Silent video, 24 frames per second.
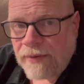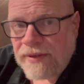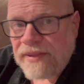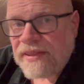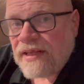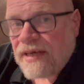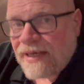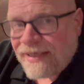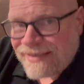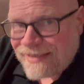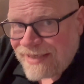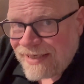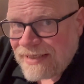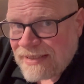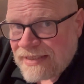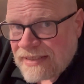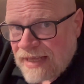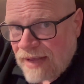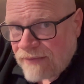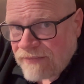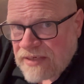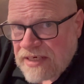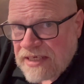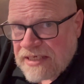in the
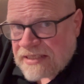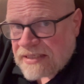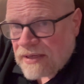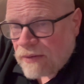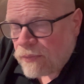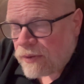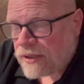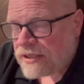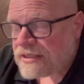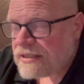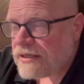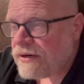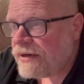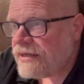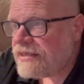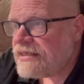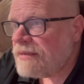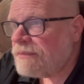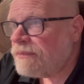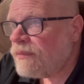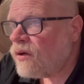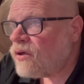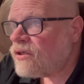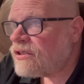1970s, there were a series
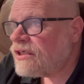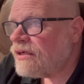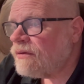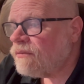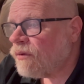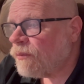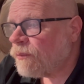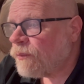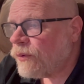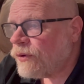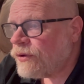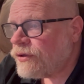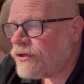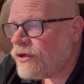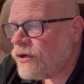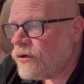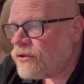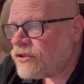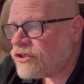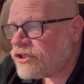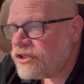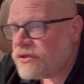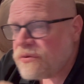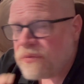of books that were
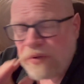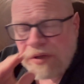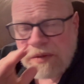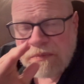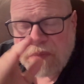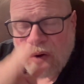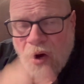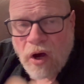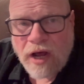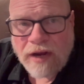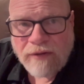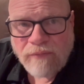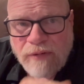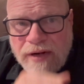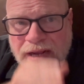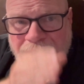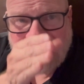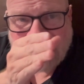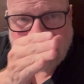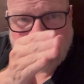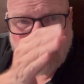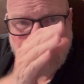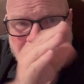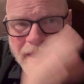produced that we bought. We
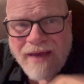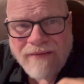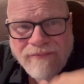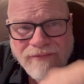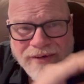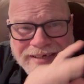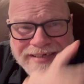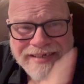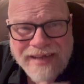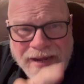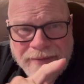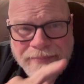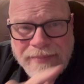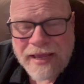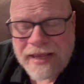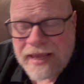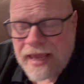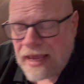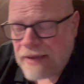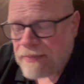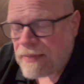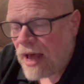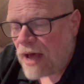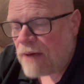got them every time they
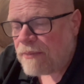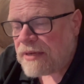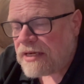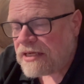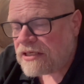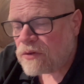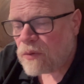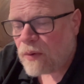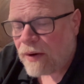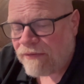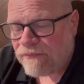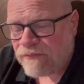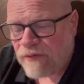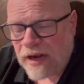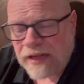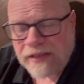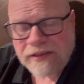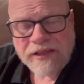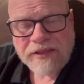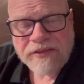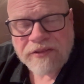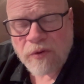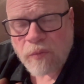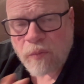came out because, quite
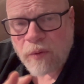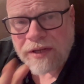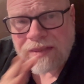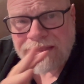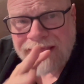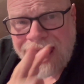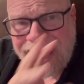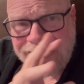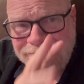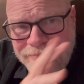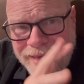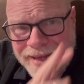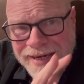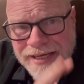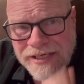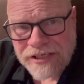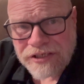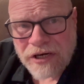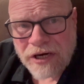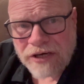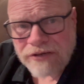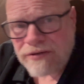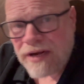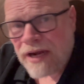frankly, there weren't that many
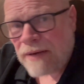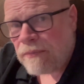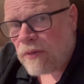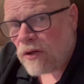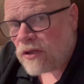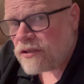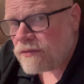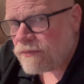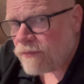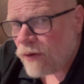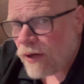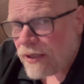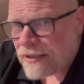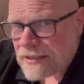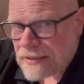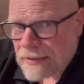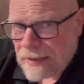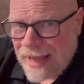Star Trek books for us to